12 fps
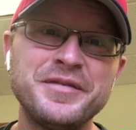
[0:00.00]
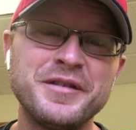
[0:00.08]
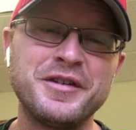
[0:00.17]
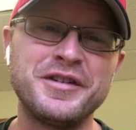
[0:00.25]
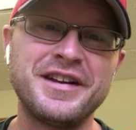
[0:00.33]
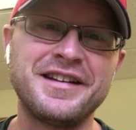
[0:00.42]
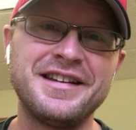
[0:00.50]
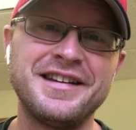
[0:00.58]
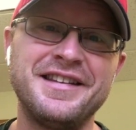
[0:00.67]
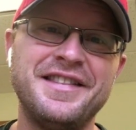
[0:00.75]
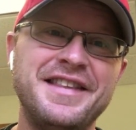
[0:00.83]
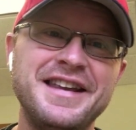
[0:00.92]
Verse 6
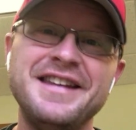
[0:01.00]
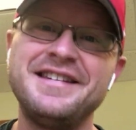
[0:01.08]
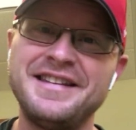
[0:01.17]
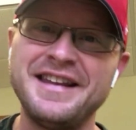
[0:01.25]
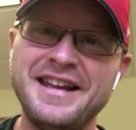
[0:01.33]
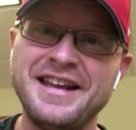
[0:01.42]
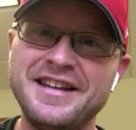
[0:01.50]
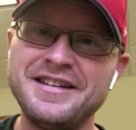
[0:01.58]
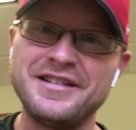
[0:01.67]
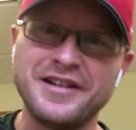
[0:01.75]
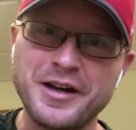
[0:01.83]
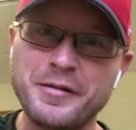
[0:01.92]
says, These
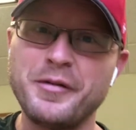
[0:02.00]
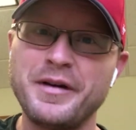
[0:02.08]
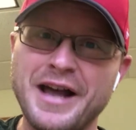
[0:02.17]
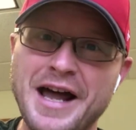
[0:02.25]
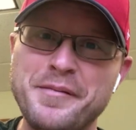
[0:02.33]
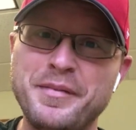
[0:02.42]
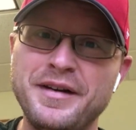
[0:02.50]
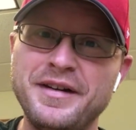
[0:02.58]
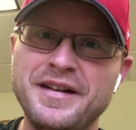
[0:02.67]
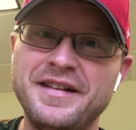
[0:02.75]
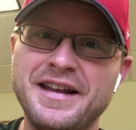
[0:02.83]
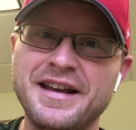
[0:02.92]
things, talking about what
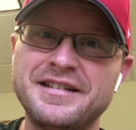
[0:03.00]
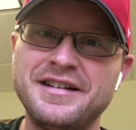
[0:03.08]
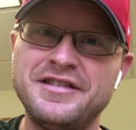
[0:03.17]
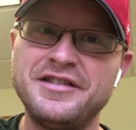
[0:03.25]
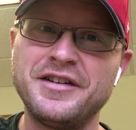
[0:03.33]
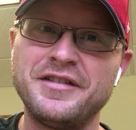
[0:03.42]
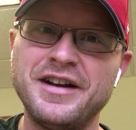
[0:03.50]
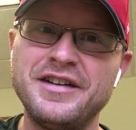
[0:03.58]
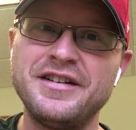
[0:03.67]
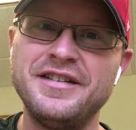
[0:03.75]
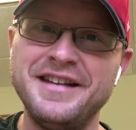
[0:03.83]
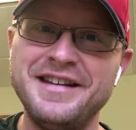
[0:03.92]
happened in the Exodus generation,